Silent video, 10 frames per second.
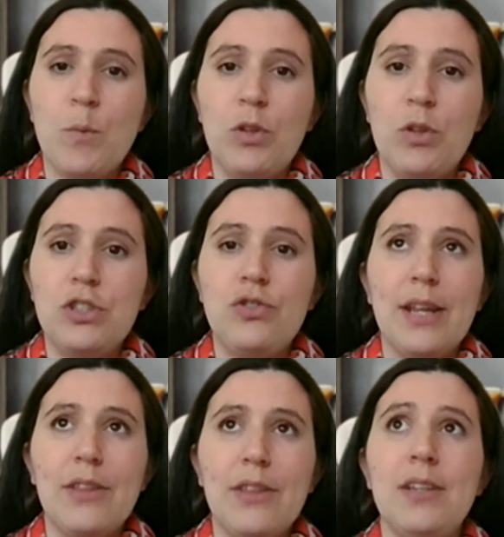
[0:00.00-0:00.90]
will
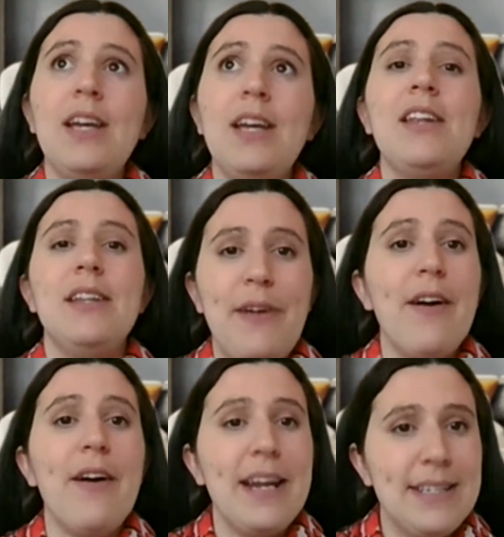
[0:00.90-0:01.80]
strengthen the
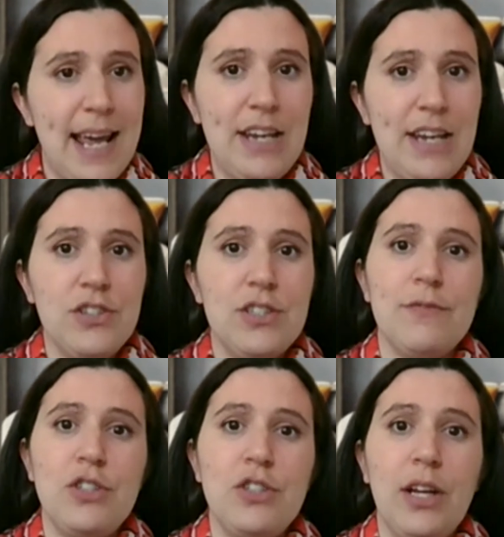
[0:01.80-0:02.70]
various ages
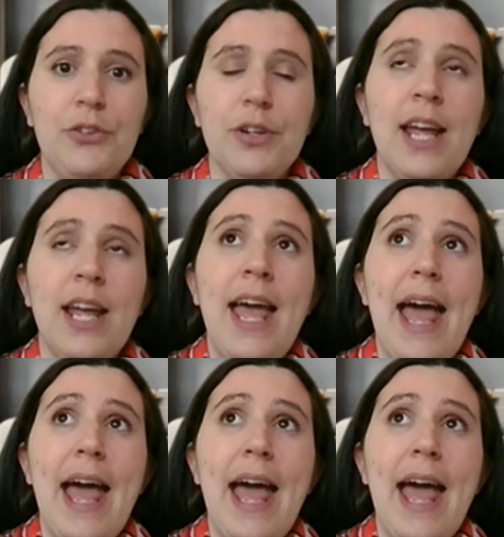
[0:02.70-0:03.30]
of children